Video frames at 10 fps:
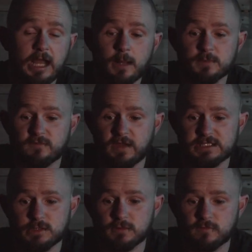cupped
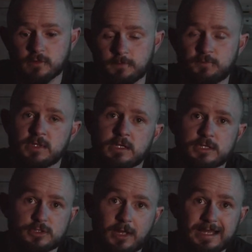face on the front.
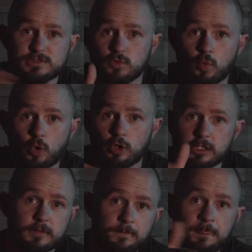So as you walk
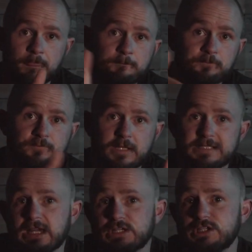it,
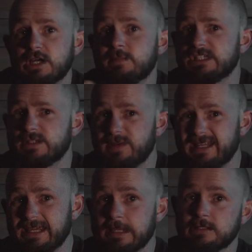it's actually going to be
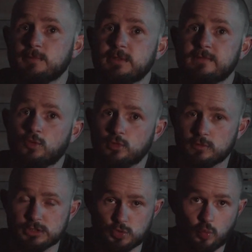spitting out a little bit of
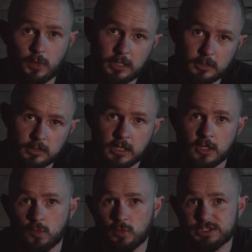water as well,
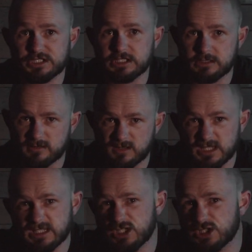which can
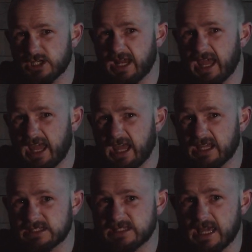essentially
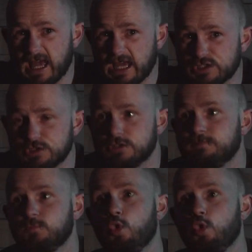enhance the action